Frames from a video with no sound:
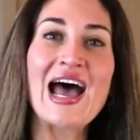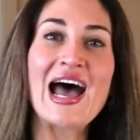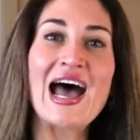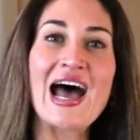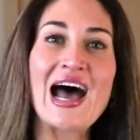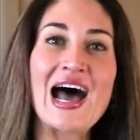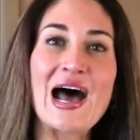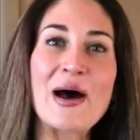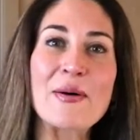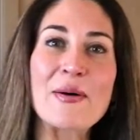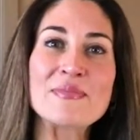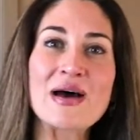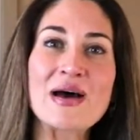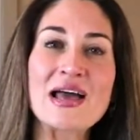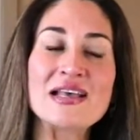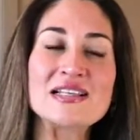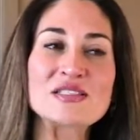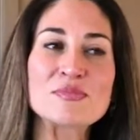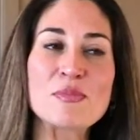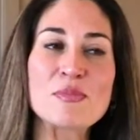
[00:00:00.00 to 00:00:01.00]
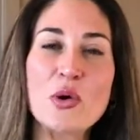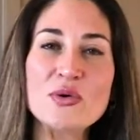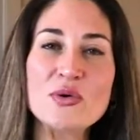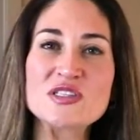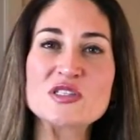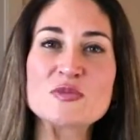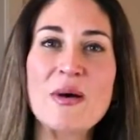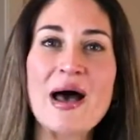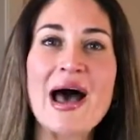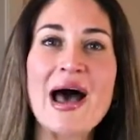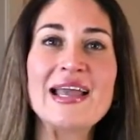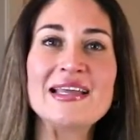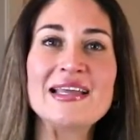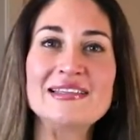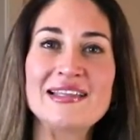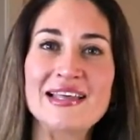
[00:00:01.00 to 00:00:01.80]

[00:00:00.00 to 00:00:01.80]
a small spa in